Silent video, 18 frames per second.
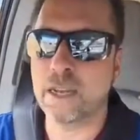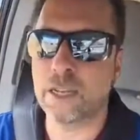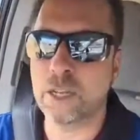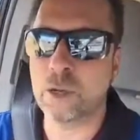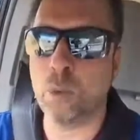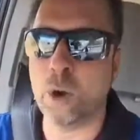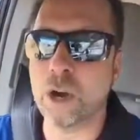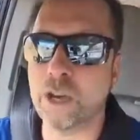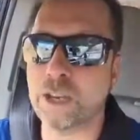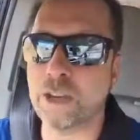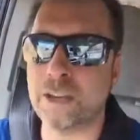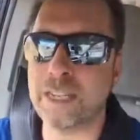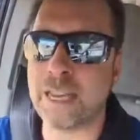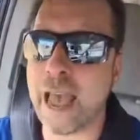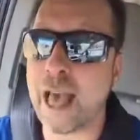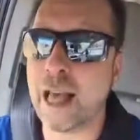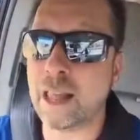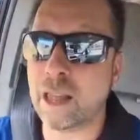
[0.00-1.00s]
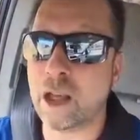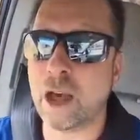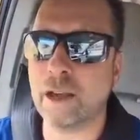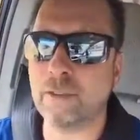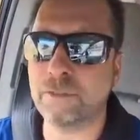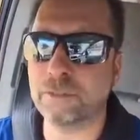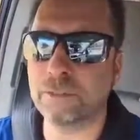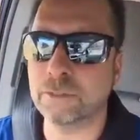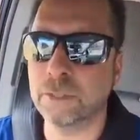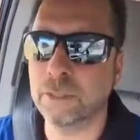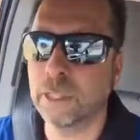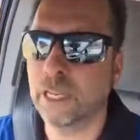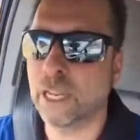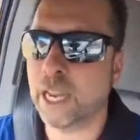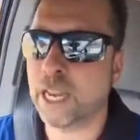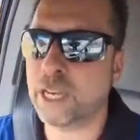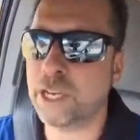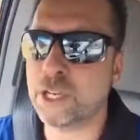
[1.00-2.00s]
You work your tail off
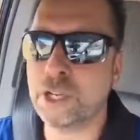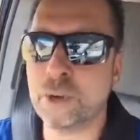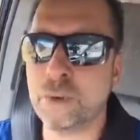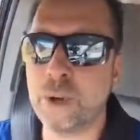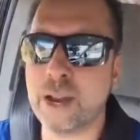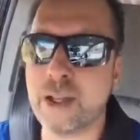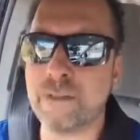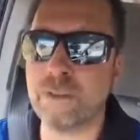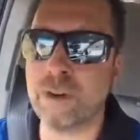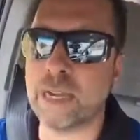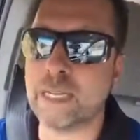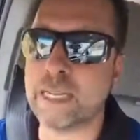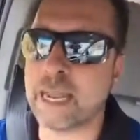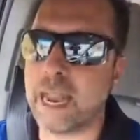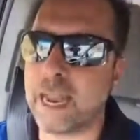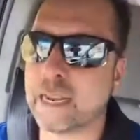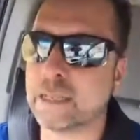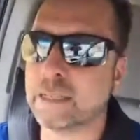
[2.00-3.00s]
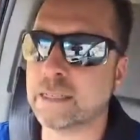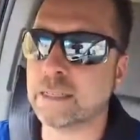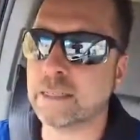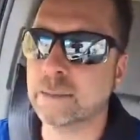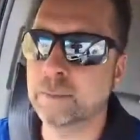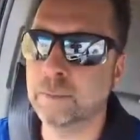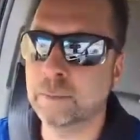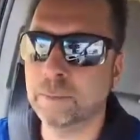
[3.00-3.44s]
and you do whatever it takes.